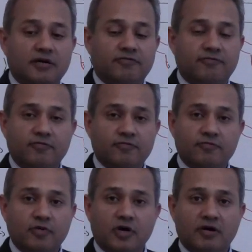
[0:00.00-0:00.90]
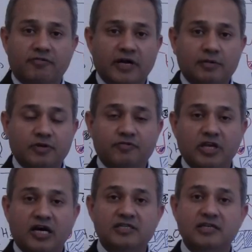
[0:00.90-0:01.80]
A, a fight
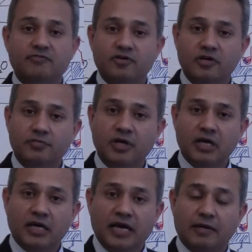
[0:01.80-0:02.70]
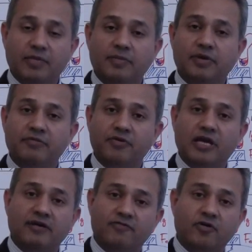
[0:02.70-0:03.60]
between us and a worm and maybe
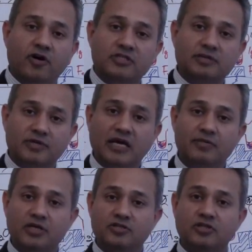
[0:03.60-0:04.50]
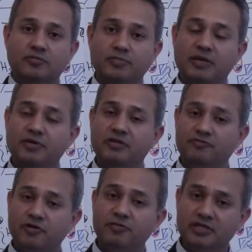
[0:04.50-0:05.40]
we have caused some damage or the, maybe the
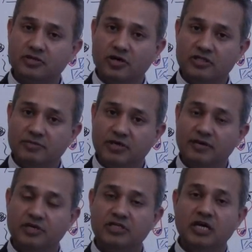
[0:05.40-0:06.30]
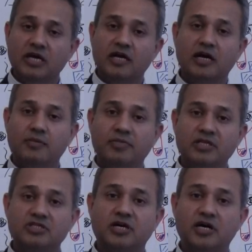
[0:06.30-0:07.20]
worm has caused some damage, come
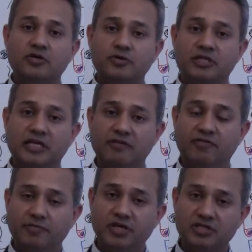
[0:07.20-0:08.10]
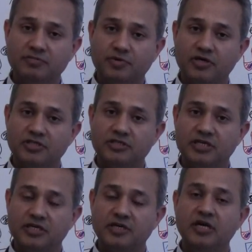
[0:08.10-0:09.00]
and start doing the inflammation process
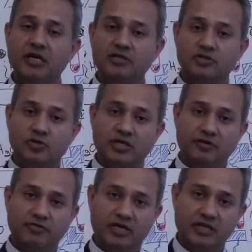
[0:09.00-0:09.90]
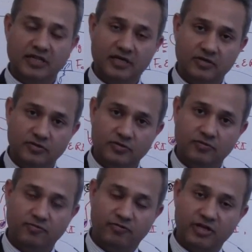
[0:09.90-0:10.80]
here so that we can then do
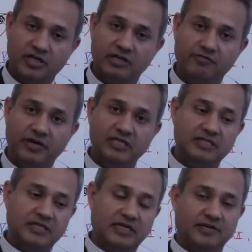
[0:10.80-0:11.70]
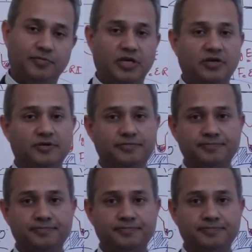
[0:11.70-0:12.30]
further defense and then repair.